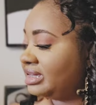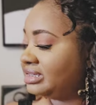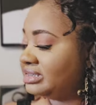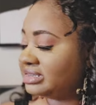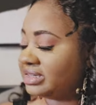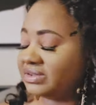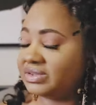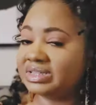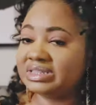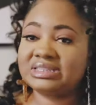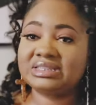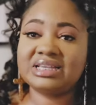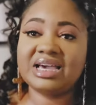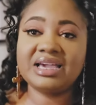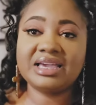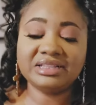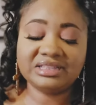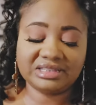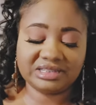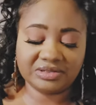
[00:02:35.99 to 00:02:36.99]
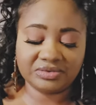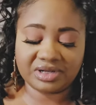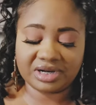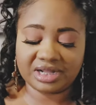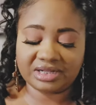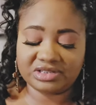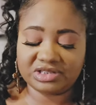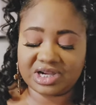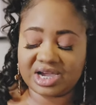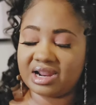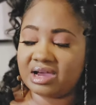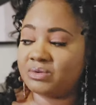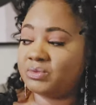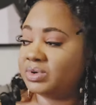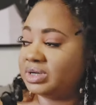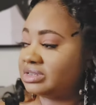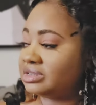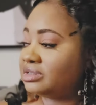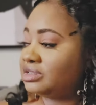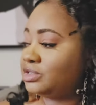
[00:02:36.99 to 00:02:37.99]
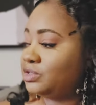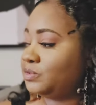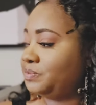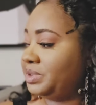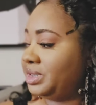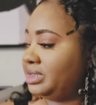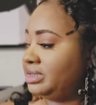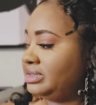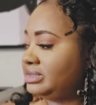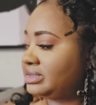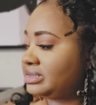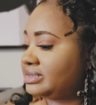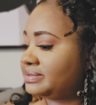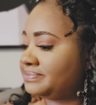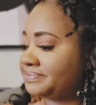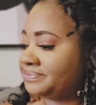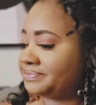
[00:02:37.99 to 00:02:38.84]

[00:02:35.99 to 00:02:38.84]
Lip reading: So the second suit that I tried out was a two-piece.